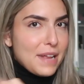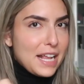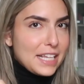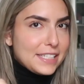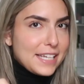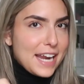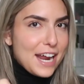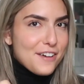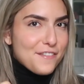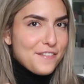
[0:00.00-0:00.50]

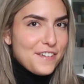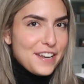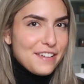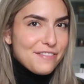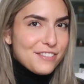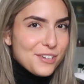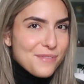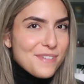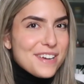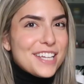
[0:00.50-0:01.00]
Best outfit
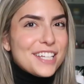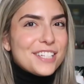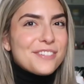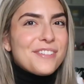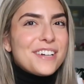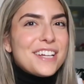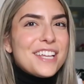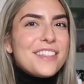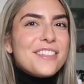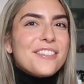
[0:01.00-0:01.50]
of
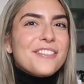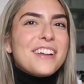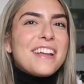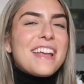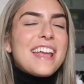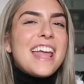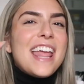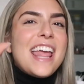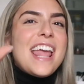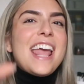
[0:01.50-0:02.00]

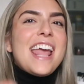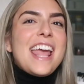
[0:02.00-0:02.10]
2023,